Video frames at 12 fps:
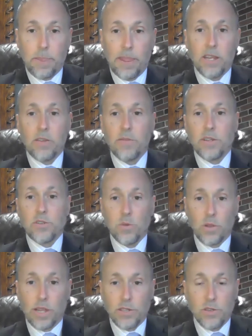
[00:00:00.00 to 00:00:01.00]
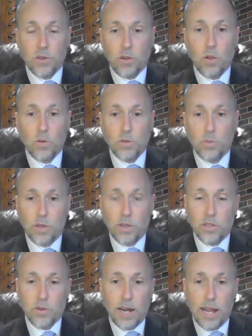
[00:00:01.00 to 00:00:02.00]
individual that you're close with to
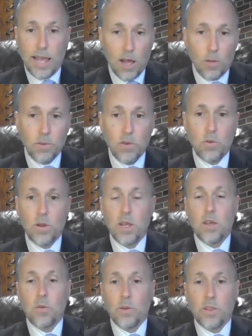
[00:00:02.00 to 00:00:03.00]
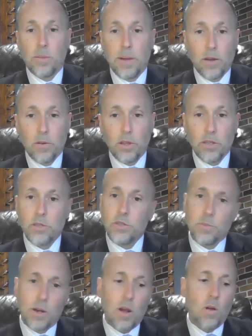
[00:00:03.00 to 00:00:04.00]
try to help you with the marital issues,
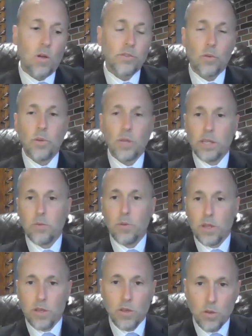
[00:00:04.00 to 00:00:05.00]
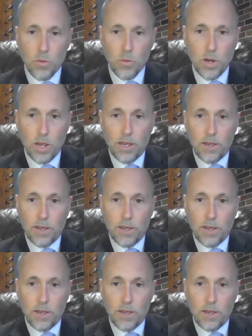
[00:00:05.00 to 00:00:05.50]
but also really with you,